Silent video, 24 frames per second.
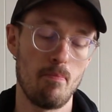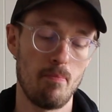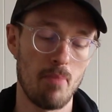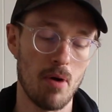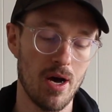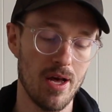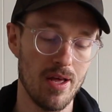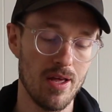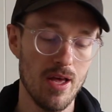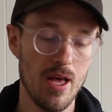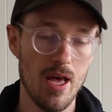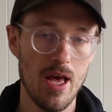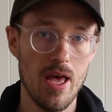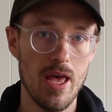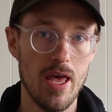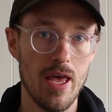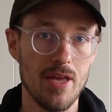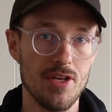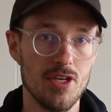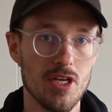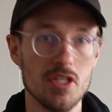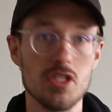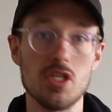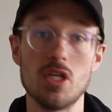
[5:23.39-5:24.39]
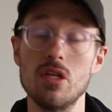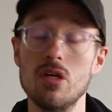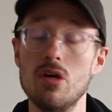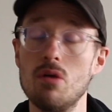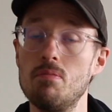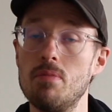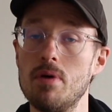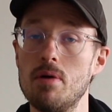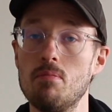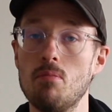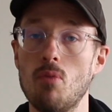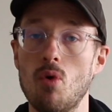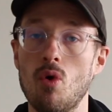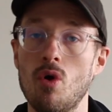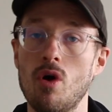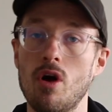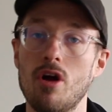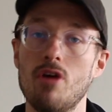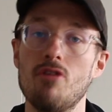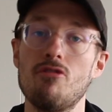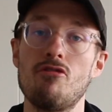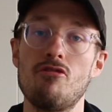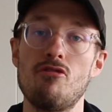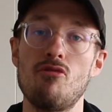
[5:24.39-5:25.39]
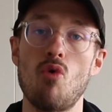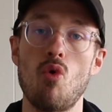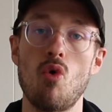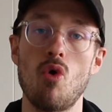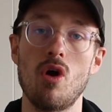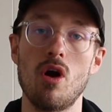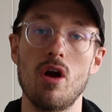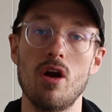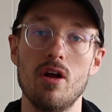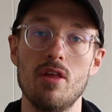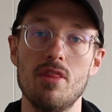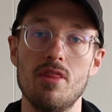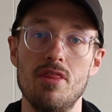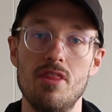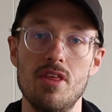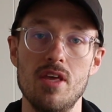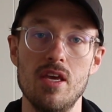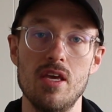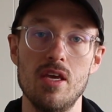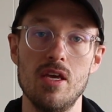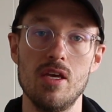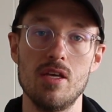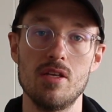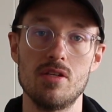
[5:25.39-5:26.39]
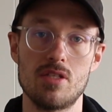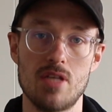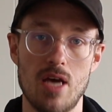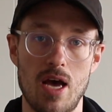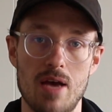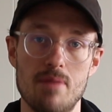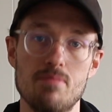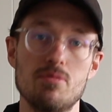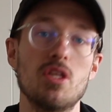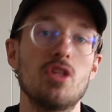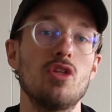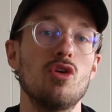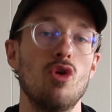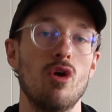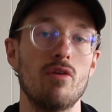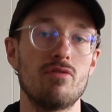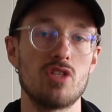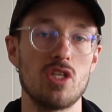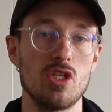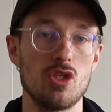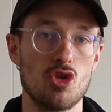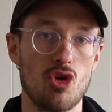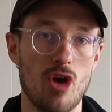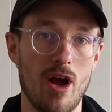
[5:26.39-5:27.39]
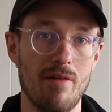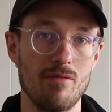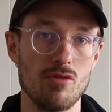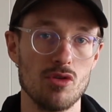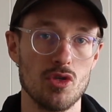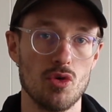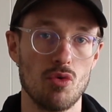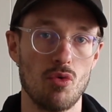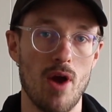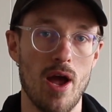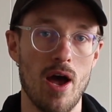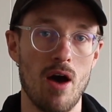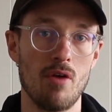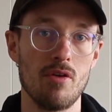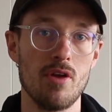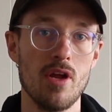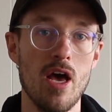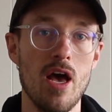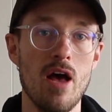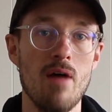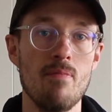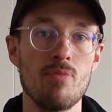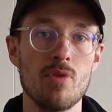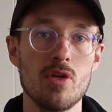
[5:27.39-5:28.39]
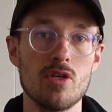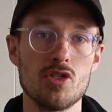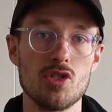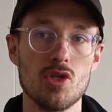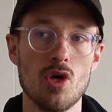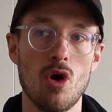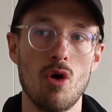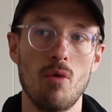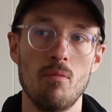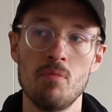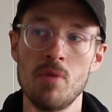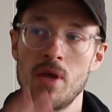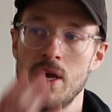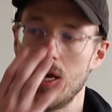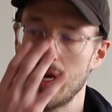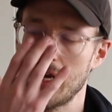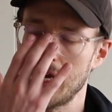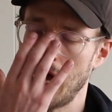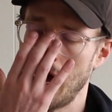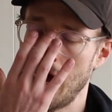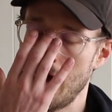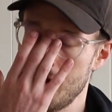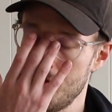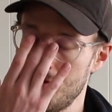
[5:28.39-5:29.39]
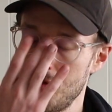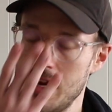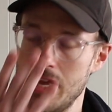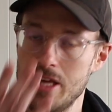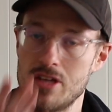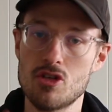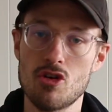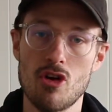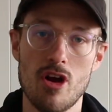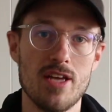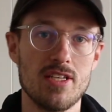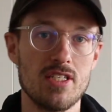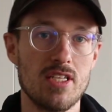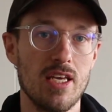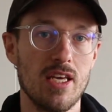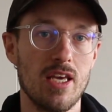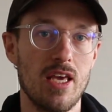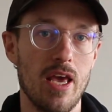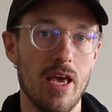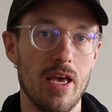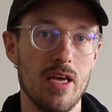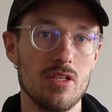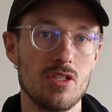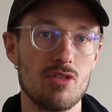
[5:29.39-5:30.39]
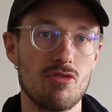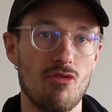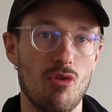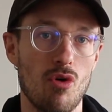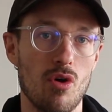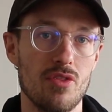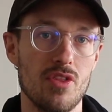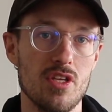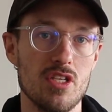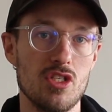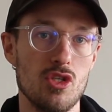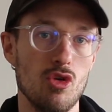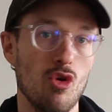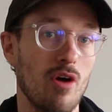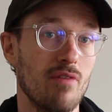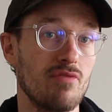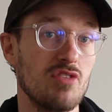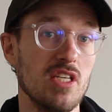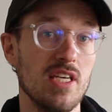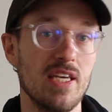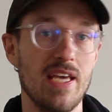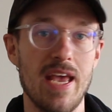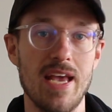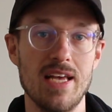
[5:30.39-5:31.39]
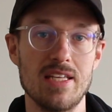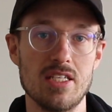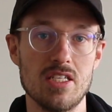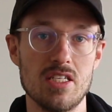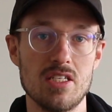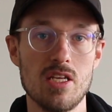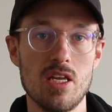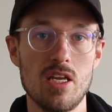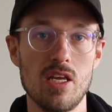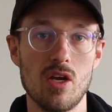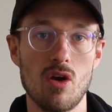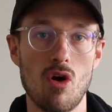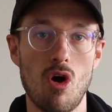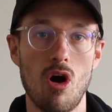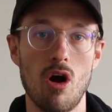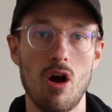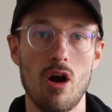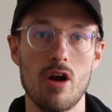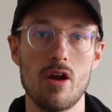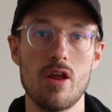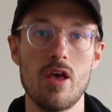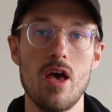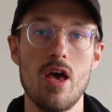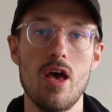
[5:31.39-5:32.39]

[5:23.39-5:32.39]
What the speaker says: but it does a little bit more for the times that the UFC travels around. So kind of an interesting case for this UFC Kansas City card,